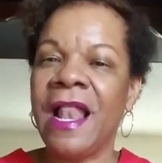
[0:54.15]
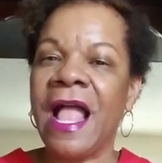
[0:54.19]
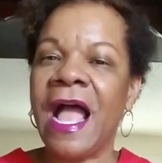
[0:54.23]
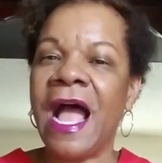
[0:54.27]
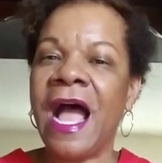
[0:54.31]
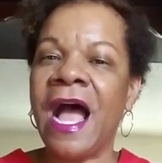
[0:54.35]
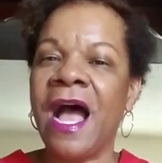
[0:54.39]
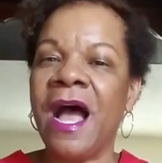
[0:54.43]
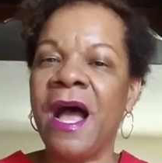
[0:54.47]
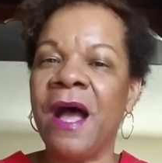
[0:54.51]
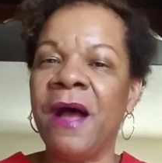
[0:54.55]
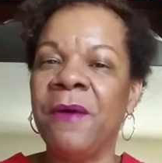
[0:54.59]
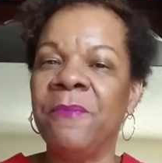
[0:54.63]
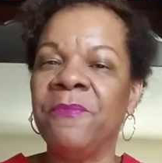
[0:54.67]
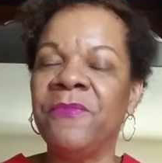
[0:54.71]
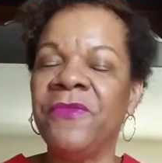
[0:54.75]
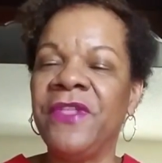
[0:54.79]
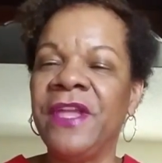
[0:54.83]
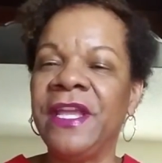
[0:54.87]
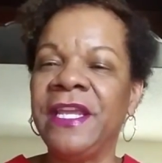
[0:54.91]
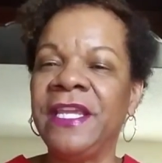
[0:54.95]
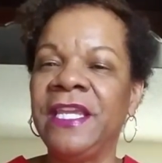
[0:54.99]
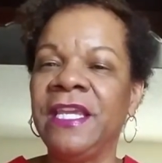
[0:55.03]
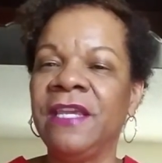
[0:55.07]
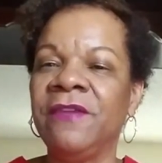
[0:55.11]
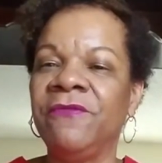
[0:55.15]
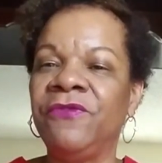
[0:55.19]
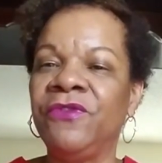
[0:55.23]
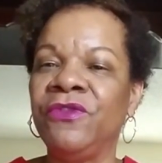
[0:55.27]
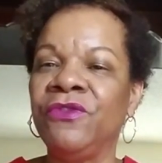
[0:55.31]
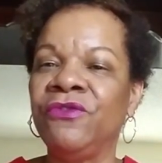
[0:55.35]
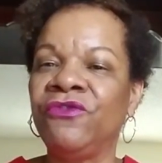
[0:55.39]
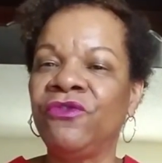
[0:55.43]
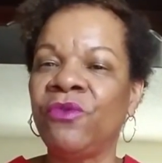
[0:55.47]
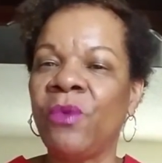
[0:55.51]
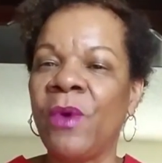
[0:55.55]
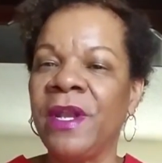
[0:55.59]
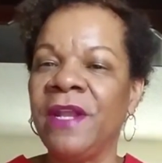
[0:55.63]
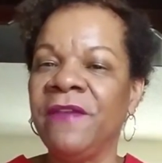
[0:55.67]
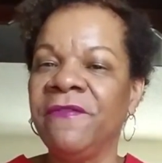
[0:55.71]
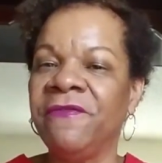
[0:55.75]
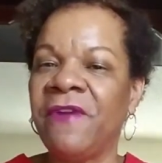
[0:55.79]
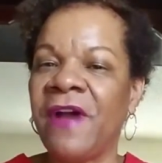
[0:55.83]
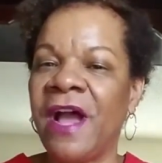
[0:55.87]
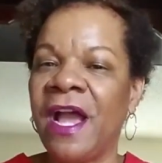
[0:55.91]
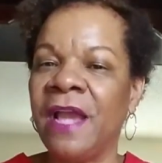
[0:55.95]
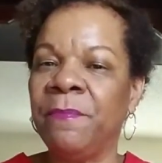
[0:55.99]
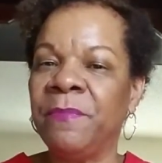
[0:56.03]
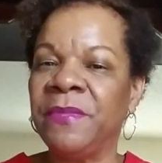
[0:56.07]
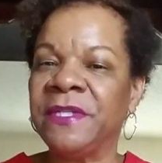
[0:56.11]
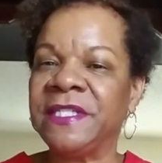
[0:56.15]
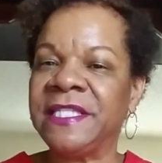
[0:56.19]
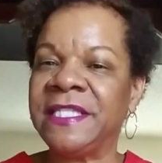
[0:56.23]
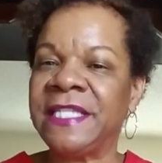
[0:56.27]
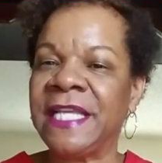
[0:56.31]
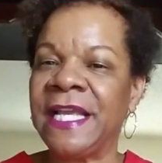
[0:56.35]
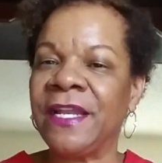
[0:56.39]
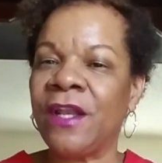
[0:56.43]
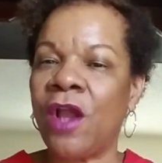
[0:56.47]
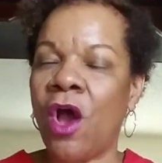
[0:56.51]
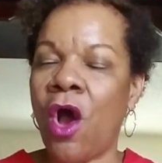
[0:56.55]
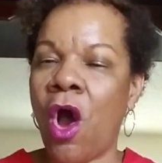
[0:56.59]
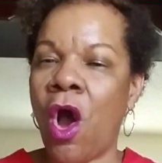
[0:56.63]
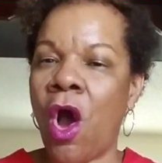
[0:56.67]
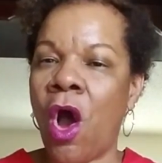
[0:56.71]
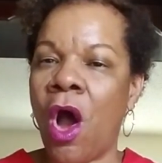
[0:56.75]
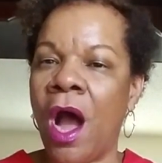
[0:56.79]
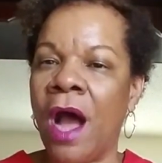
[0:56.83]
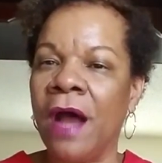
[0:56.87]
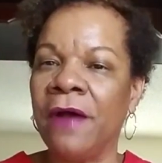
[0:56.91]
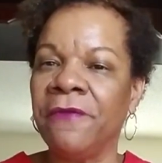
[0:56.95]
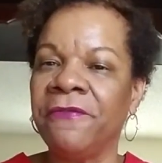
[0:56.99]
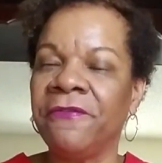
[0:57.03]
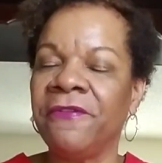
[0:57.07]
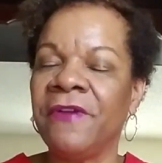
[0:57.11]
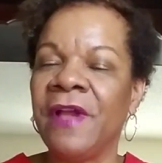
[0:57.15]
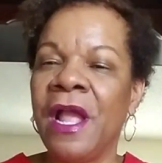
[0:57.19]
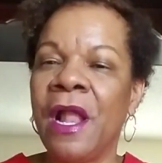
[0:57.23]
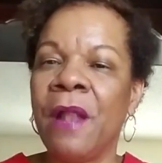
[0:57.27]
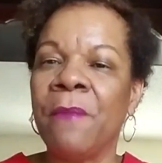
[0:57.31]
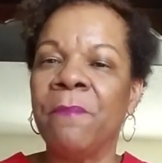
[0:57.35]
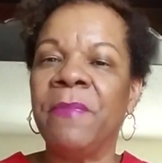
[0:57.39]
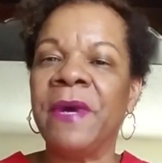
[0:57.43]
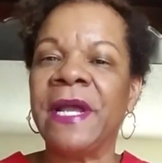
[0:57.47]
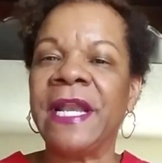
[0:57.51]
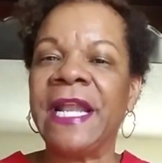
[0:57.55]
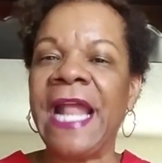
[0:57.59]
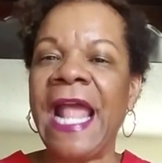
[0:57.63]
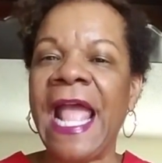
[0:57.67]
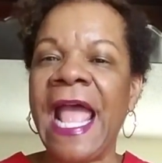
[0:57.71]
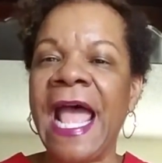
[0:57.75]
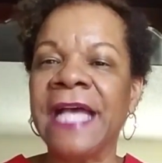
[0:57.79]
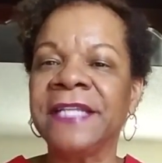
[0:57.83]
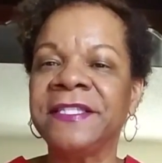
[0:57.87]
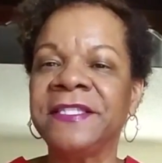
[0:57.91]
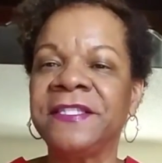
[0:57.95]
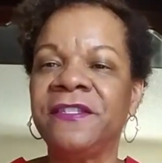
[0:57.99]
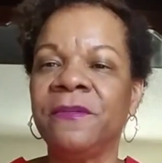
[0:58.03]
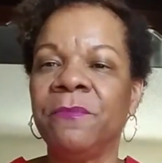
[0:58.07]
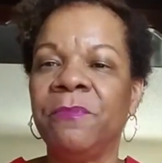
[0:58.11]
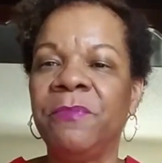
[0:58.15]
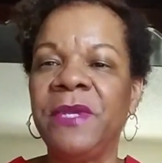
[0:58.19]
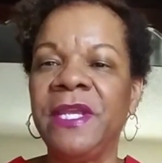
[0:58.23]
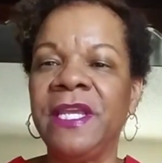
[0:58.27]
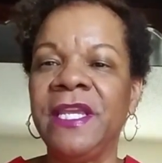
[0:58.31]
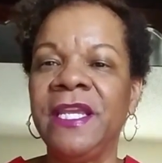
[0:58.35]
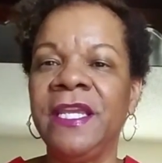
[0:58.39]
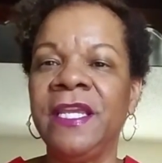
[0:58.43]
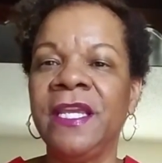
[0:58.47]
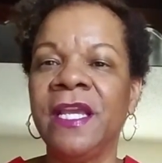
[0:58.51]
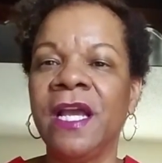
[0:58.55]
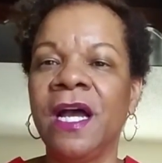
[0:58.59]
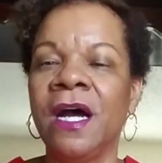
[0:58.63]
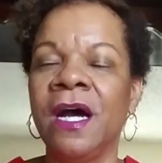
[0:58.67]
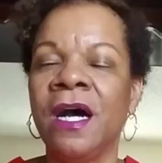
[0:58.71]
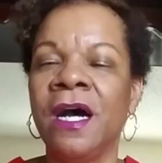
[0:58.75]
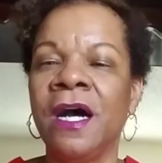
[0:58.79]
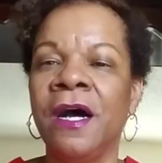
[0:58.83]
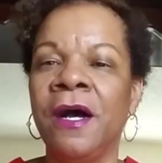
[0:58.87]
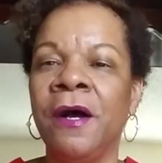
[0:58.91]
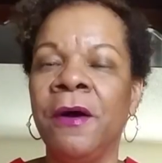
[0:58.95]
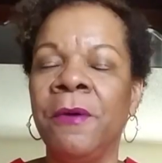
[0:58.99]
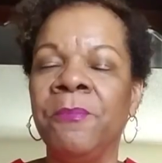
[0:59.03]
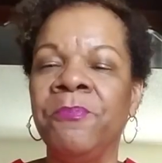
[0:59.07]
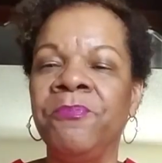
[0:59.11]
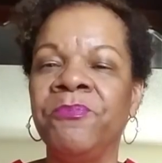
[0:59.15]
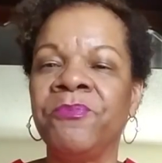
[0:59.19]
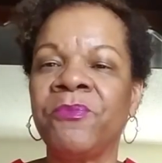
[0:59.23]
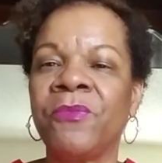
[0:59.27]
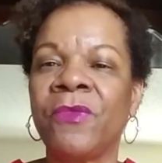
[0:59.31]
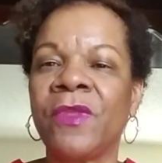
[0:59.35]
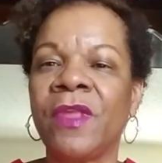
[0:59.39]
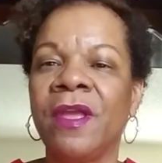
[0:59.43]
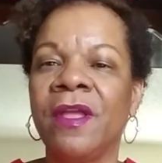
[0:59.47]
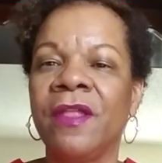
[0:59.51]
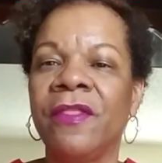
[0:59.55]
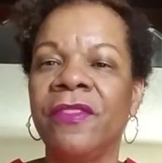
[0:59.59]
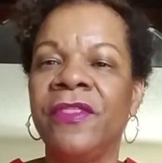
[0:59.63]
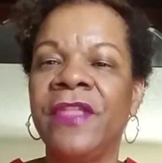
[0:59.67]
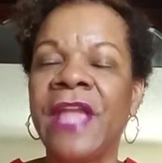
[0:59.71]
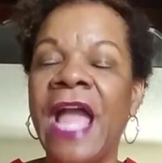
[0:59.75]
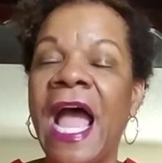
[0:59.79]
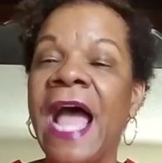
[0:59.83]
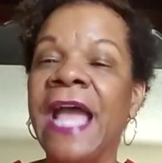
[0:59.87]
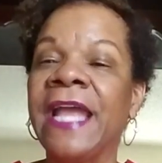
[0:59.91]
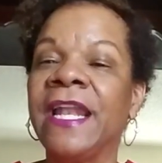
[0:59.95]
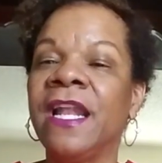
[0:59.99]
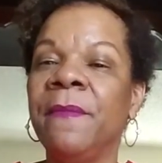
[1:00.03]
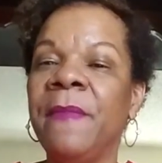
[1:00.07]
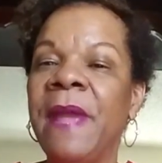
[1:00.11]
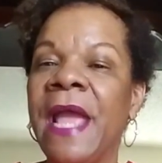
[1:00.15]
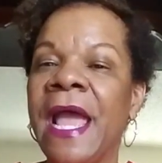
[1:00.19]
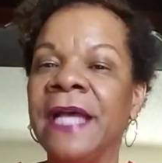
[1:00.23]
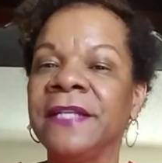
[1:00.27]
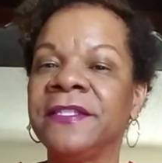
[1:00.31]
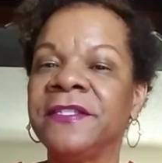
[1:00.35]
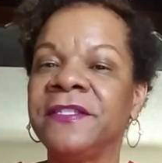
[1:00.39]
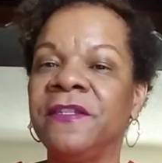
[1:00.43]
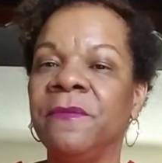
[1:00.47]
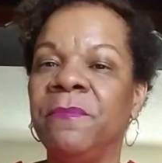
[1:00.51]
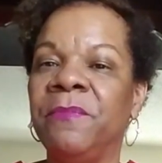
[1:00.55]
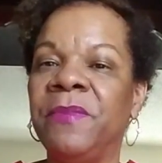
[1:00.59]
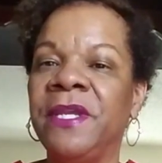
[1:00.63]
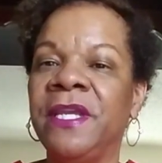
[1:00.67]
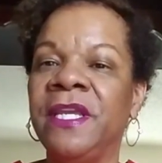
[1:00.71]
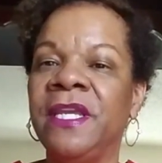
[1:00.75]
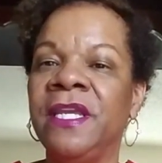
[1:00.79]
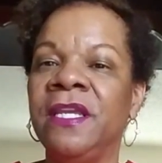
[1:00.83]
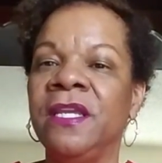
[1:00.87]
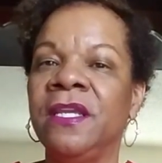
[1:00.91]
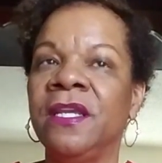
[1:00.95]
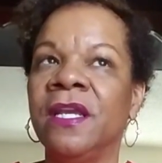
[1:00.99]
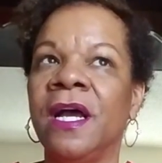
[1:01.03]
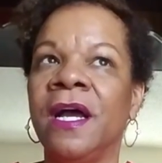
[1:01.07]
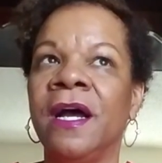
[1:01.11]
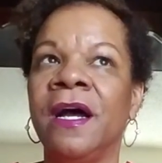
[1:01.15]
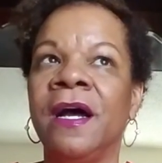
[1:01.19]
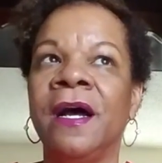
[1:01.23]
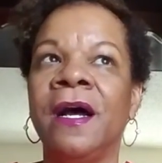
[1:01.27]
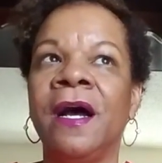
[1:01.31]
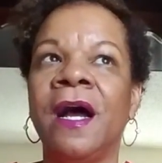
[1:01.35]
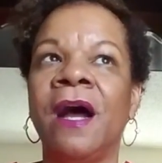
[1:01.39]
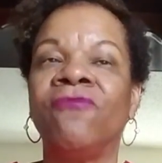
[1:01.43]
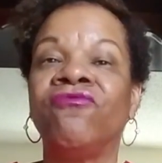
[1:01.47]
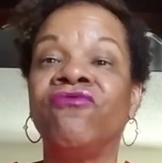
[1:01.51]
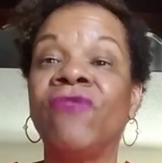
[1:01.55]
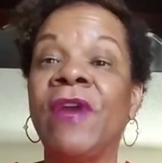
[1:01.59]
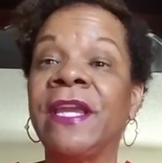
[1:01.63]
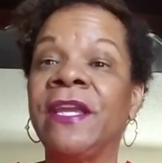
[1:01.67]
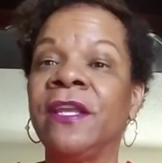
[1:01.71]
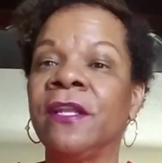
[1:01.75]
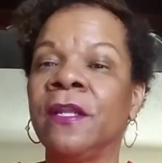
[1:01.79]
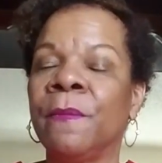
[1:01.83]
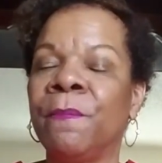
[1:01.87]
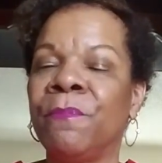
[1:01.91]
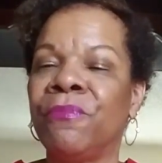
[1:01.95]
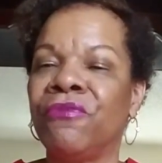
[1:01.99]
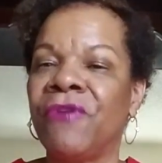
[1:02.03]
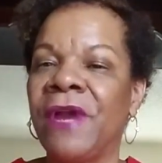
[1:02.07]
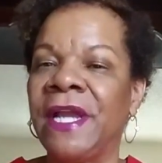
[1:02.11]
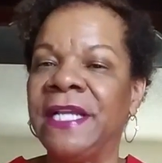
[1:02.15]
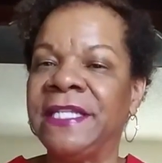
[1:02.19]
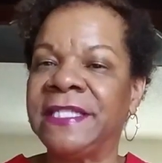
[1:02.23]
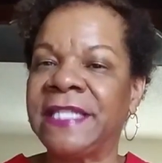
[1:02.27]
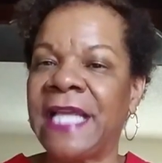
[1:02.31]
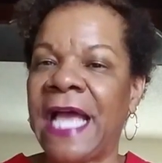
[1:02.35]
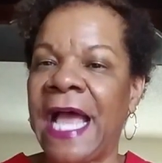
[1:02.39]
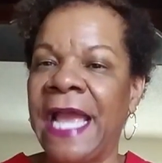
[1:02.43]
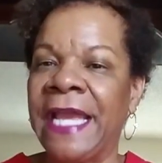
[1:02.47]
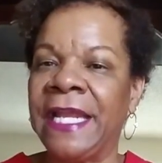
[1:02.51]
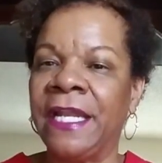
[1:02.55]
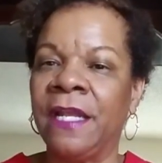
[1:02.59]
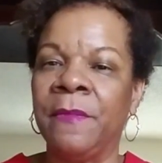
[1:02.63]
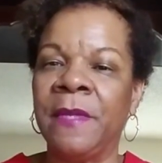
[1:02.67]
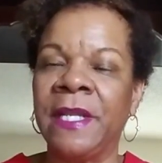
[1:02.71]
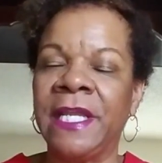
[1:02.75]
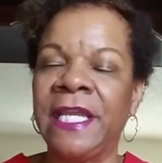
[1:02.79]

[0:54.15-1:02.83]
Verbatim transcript: um, they give you 25% off, but it has to be um, the item has to be uh, a regular price item.